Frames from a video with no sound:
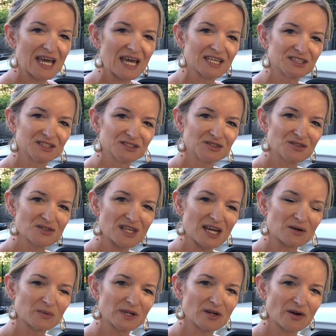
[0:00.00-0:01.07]
And to do
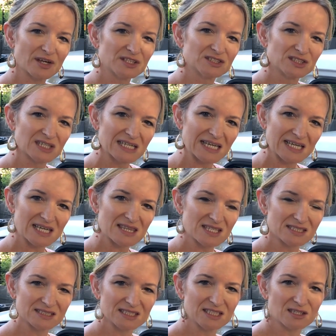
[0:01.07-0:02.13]
that, we're going to click
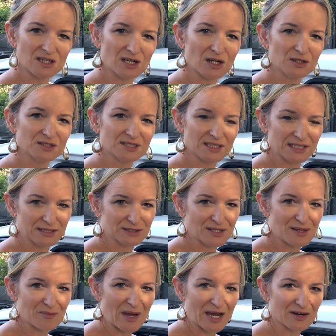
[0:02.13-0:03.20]
the seat closer into
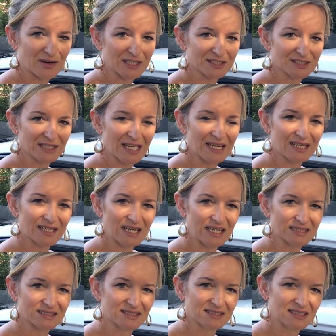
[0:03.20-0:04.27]
the backrest to get it nice and